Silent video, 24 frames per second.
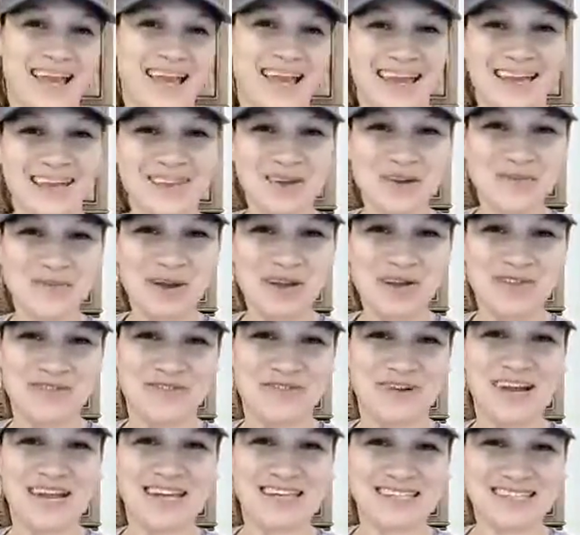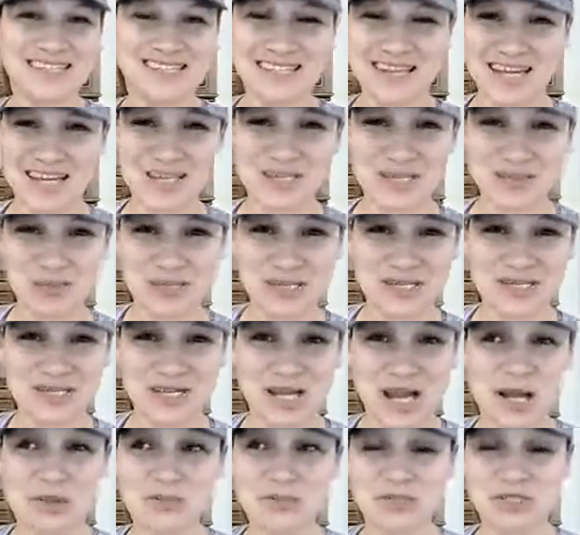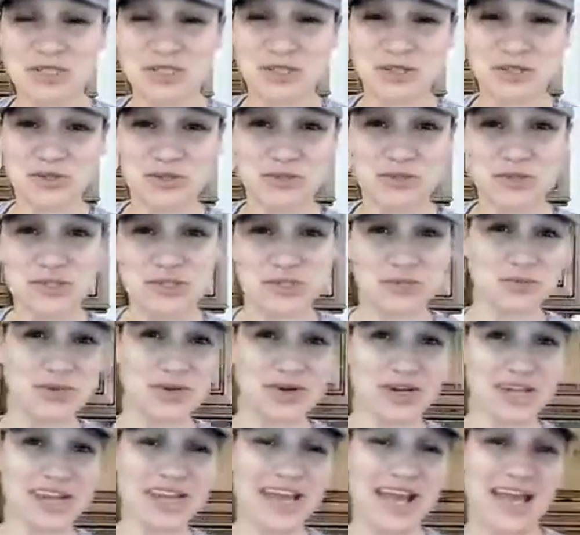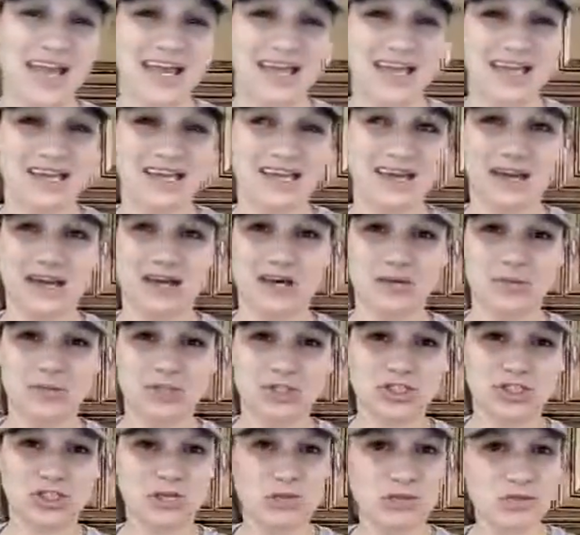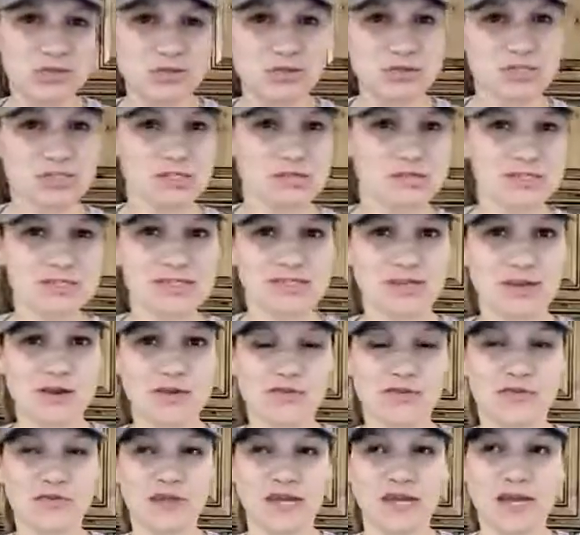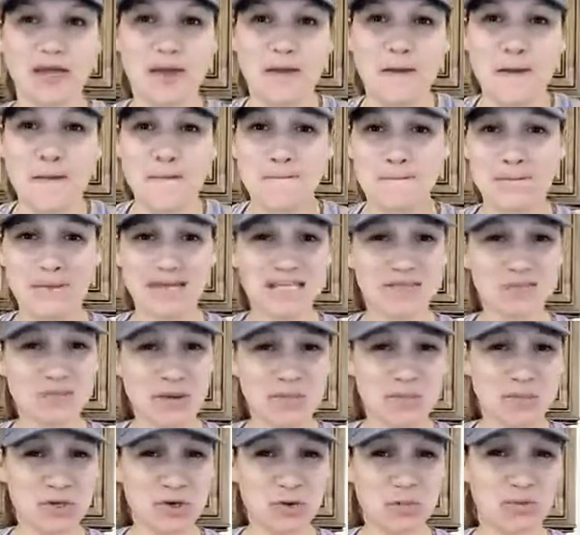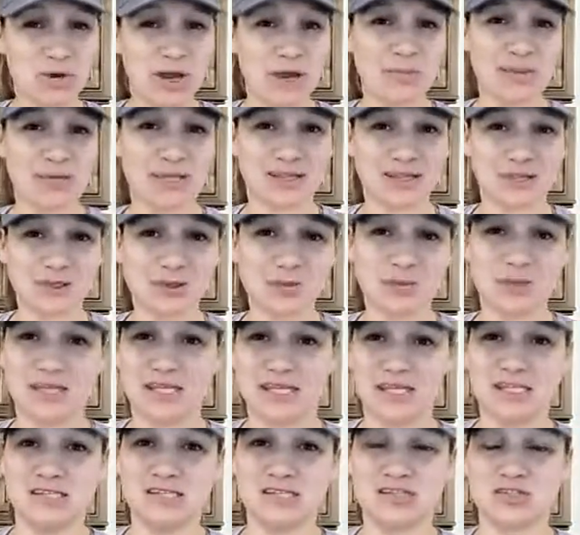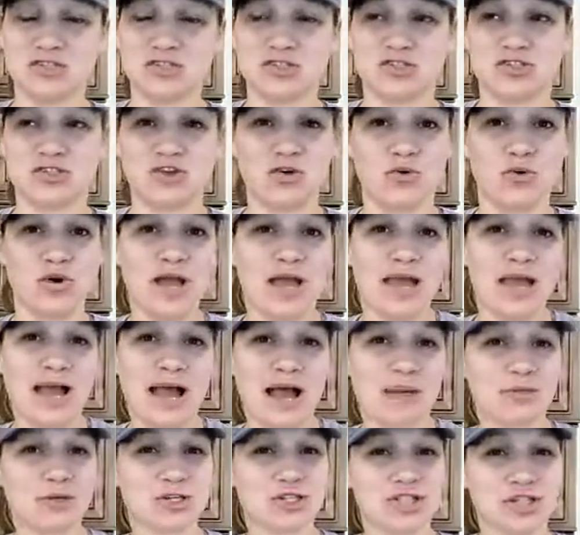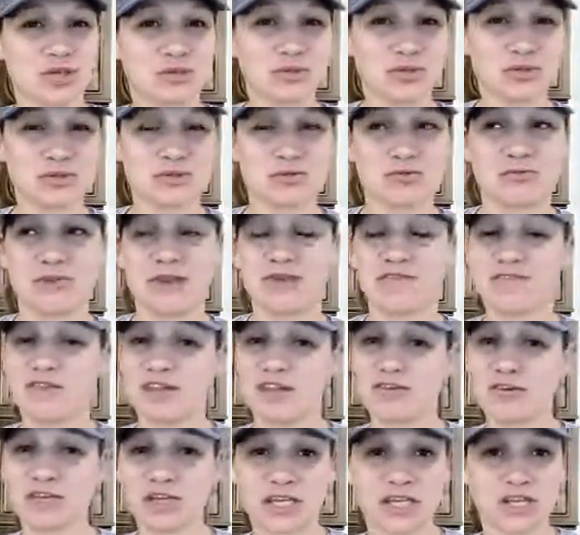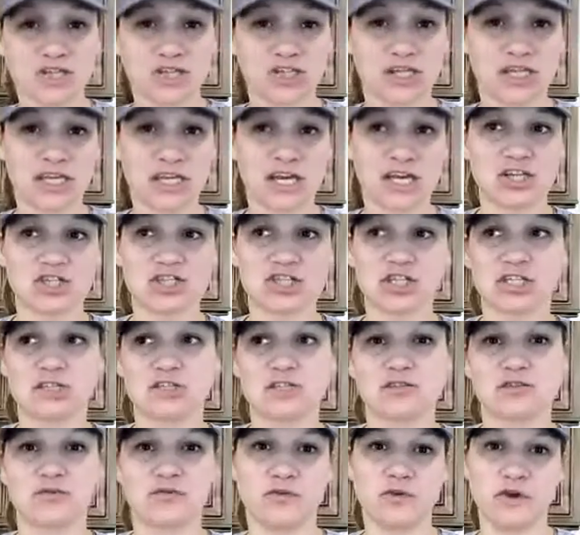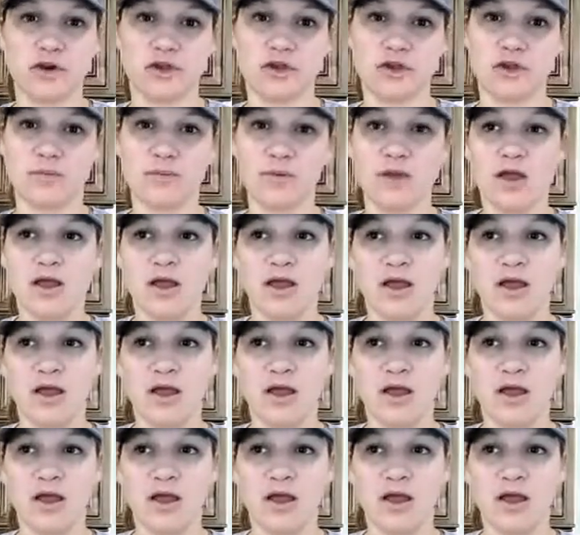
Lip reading: Hey there, my friends. I just wanted to come to you this morning and share with you some stuff that makes my meal prep a little bit easier. So I'm going to share with you some of my favorite kitchen gadgets from